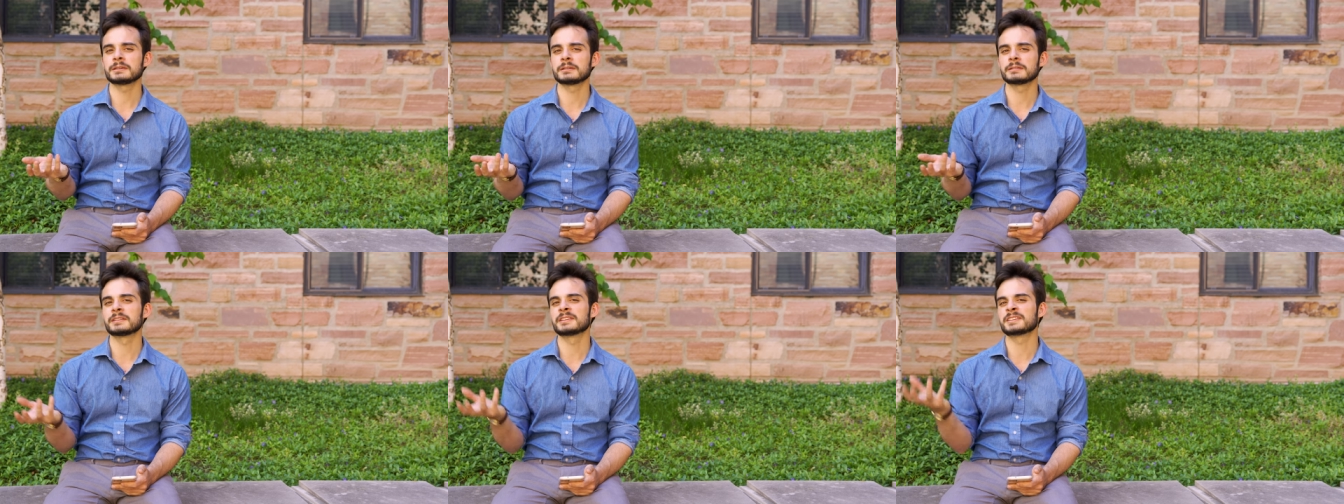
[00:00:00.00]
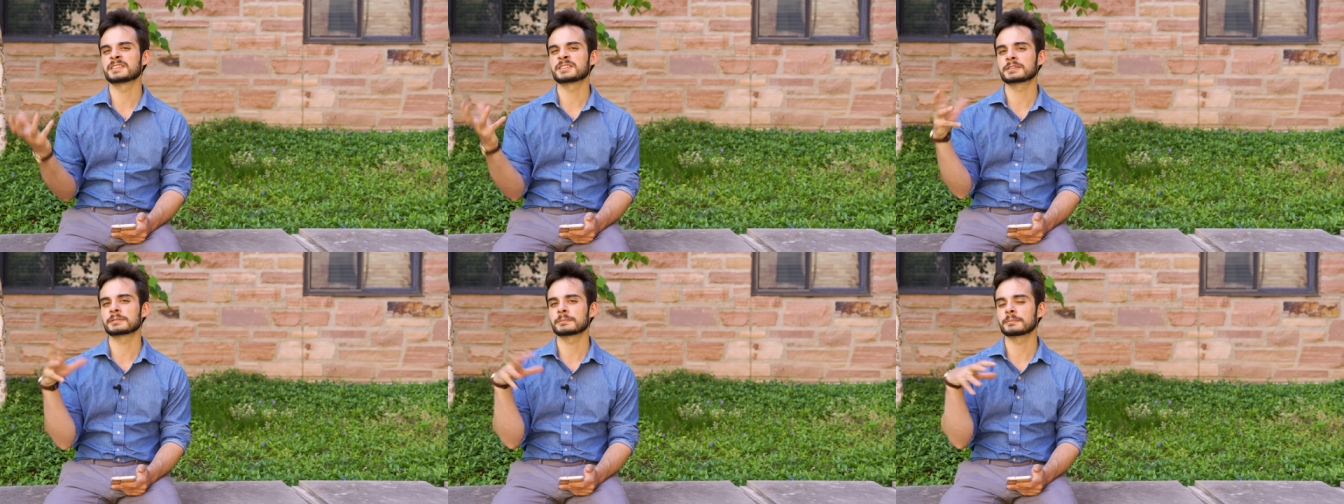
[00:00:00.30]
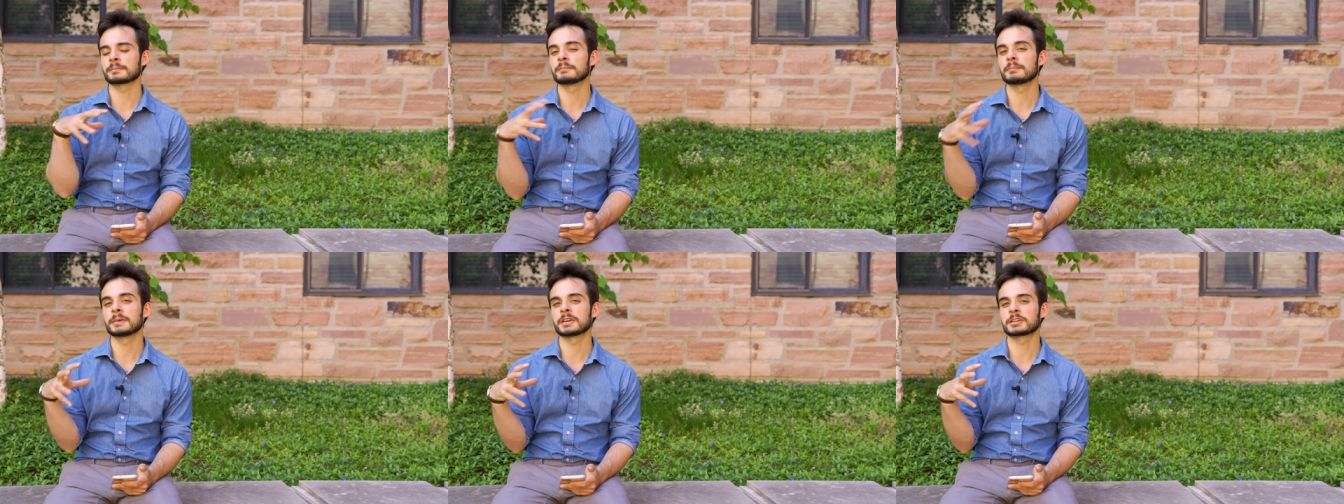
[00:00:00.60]
this
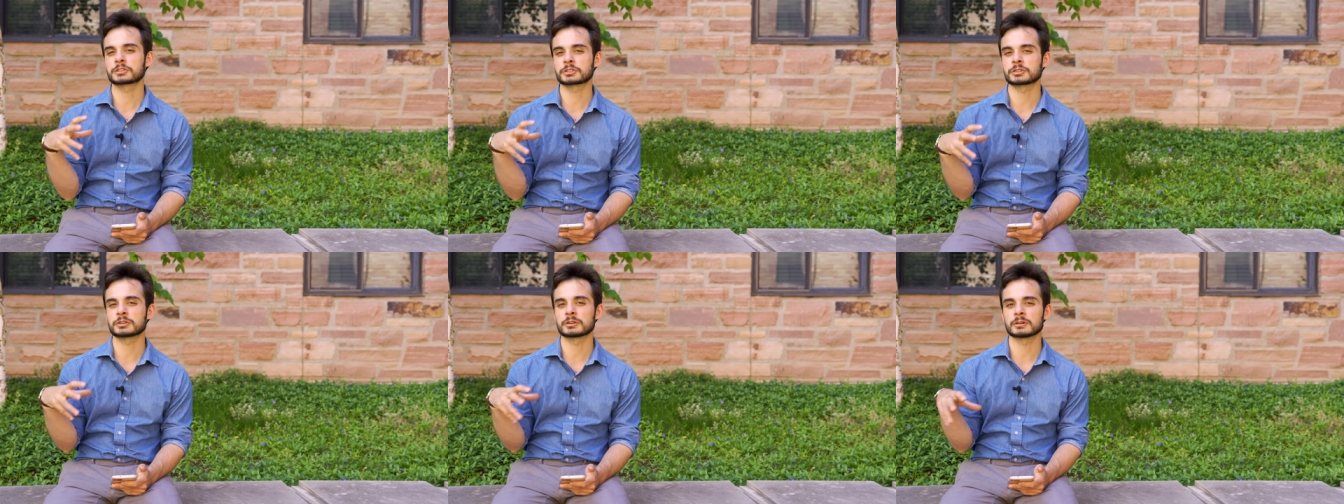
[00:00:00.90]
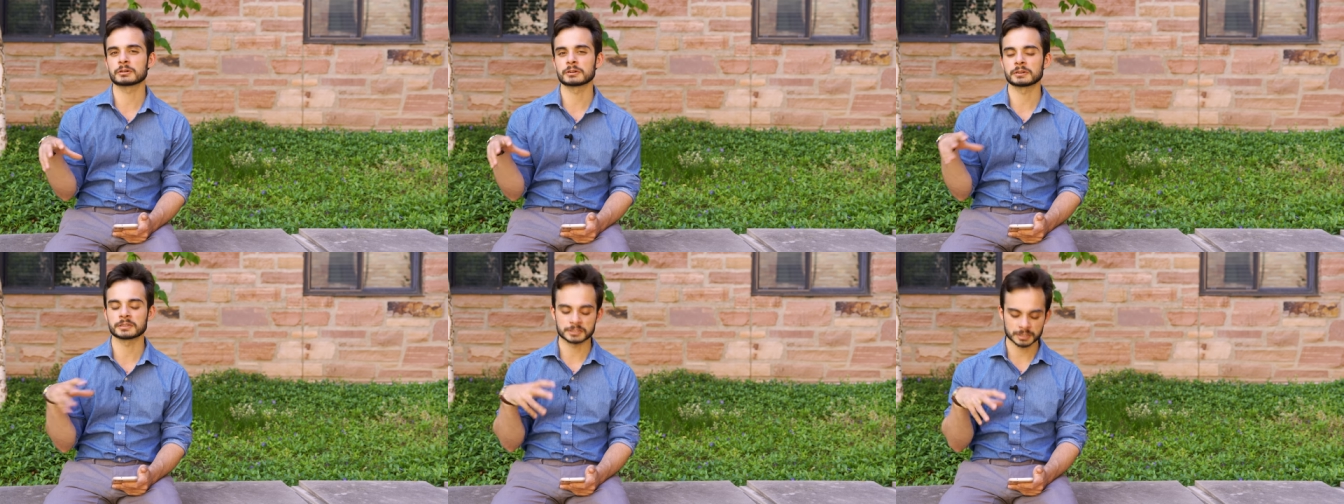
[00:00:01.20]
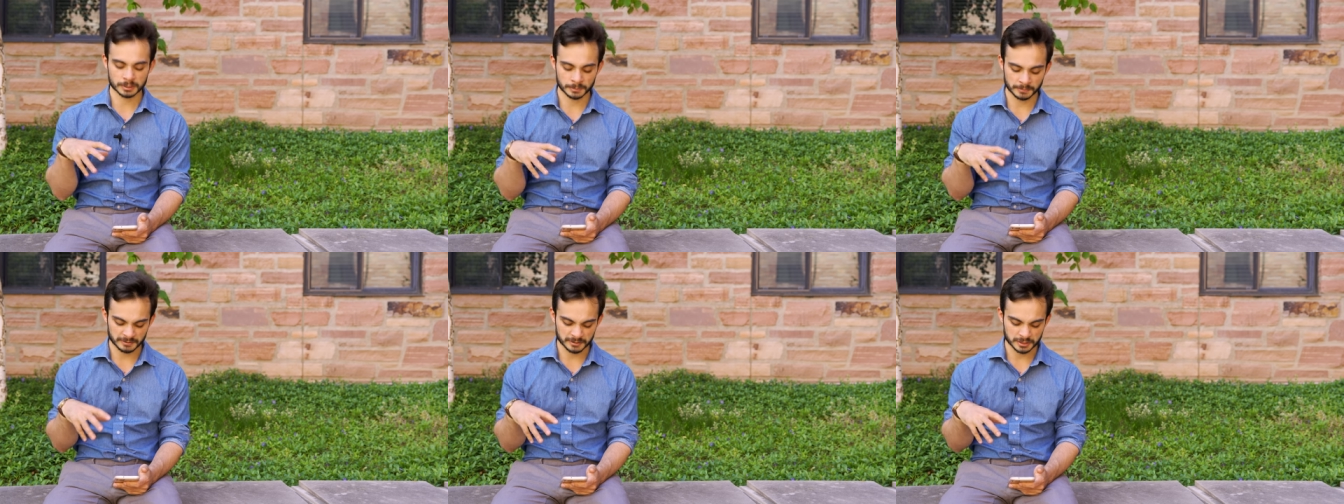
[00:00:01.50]
mixture in
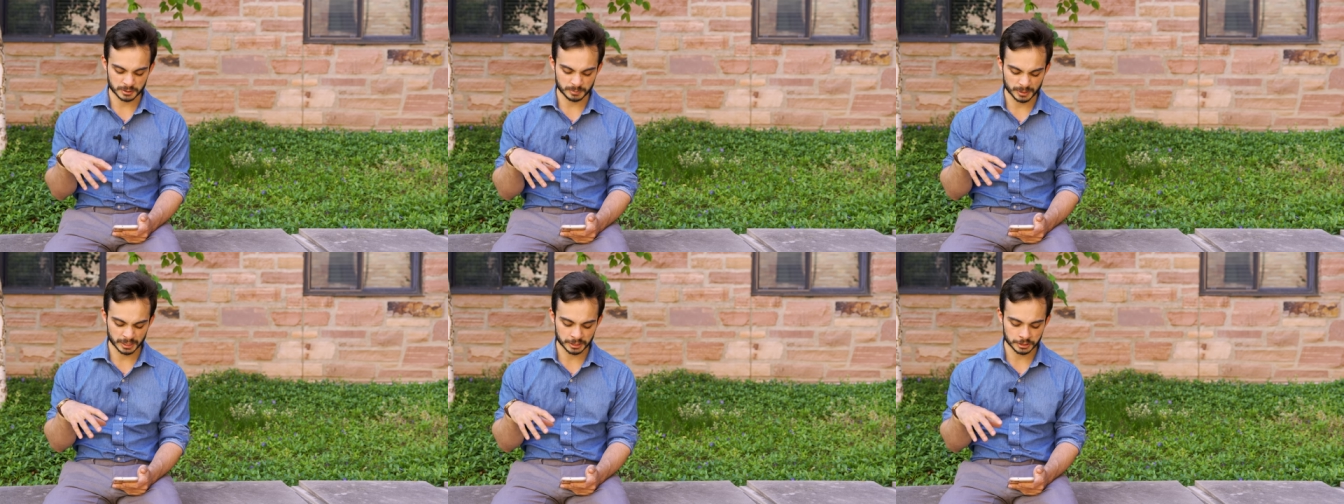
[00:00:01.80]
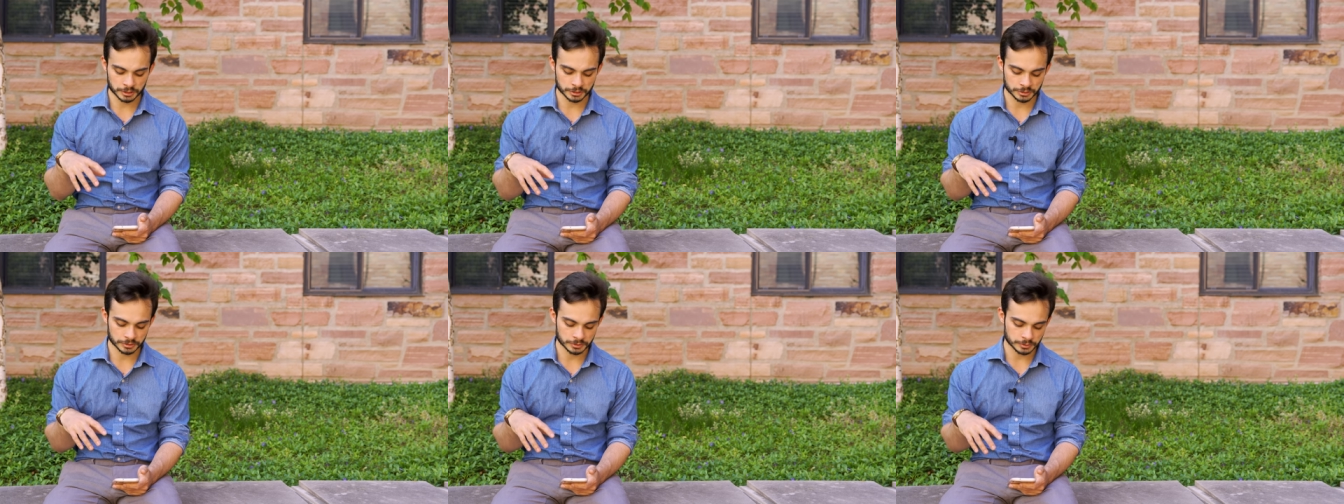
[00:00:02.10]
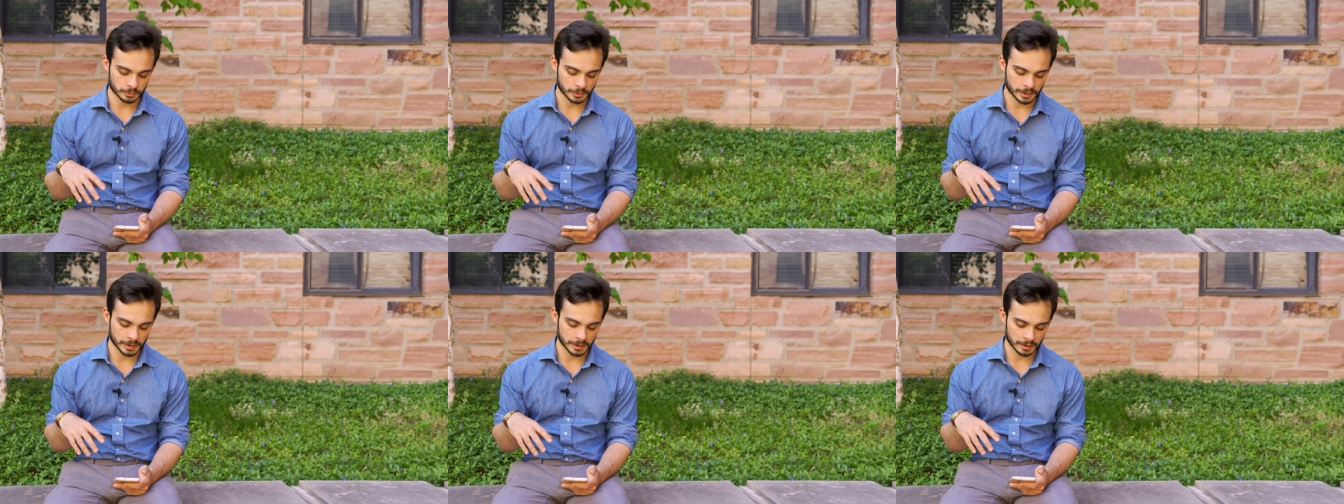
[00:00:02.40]
some of his
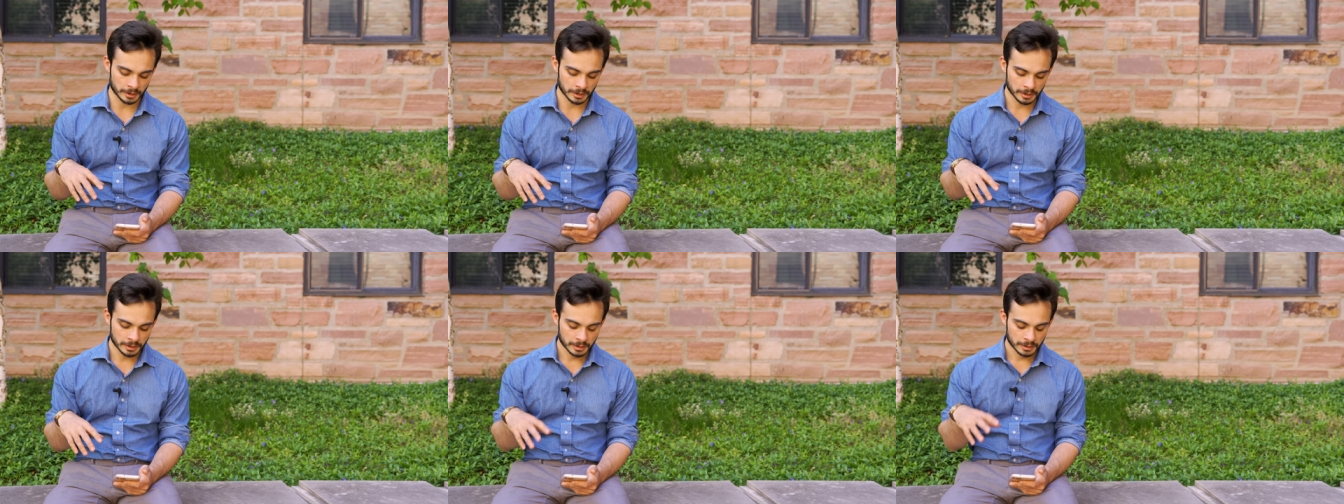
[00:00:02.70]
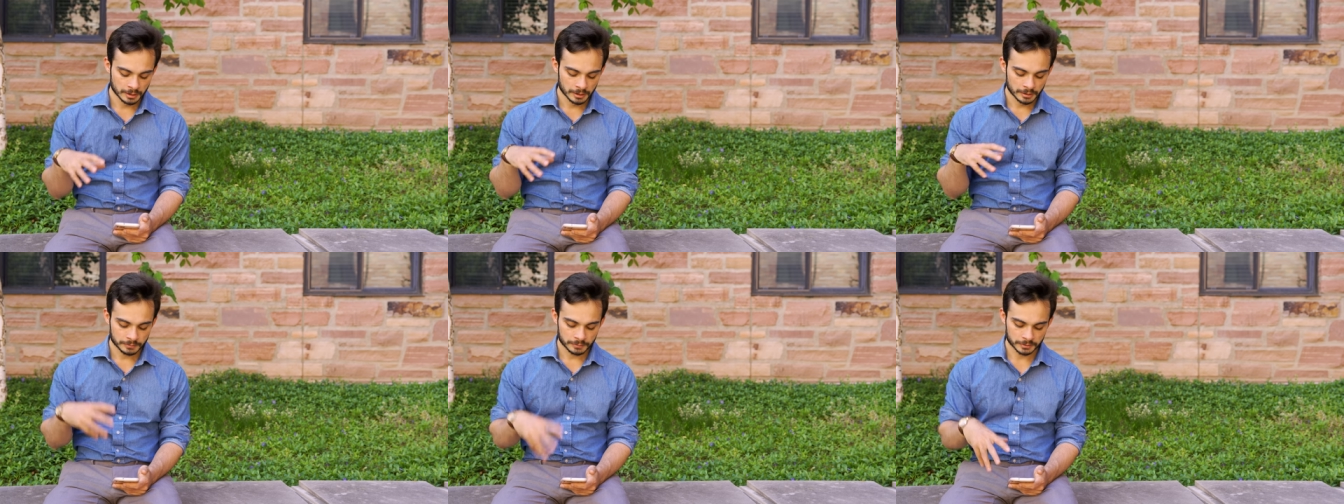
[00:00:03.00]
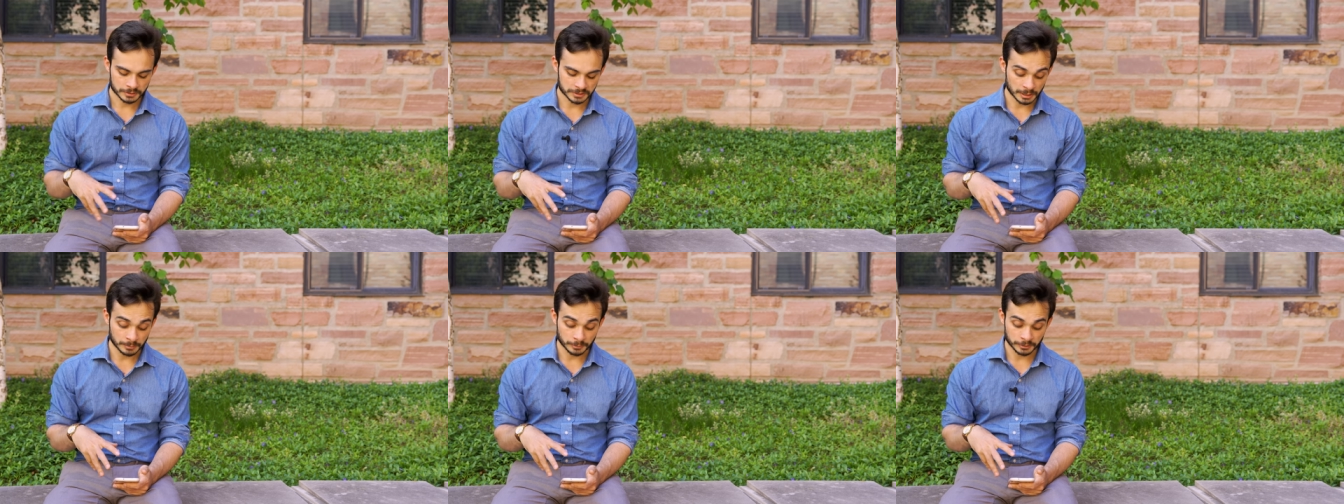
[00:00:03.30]
pictures where for
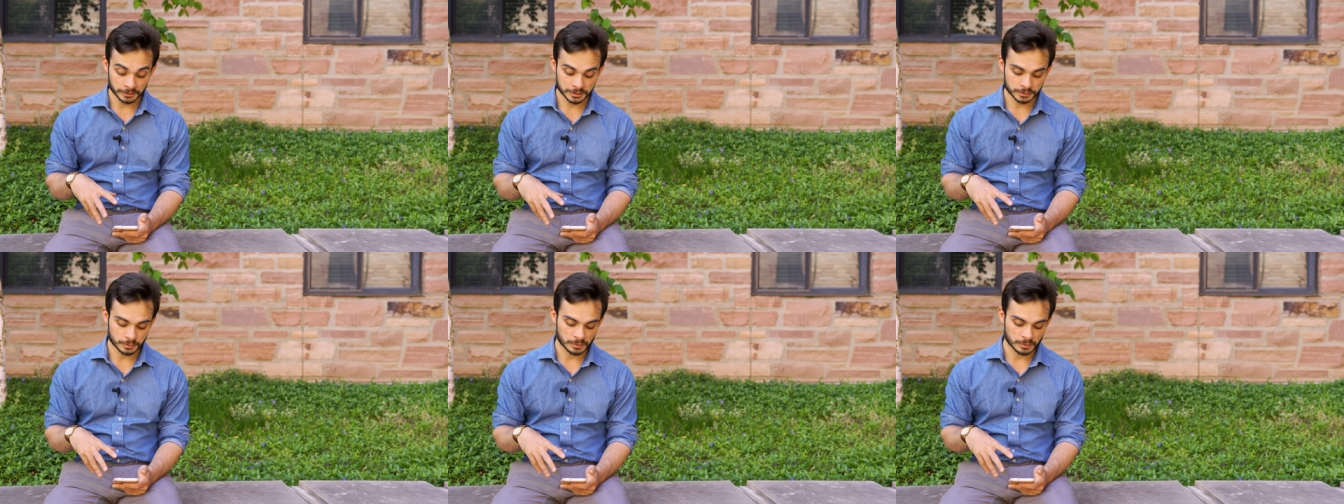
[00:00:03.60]
example, this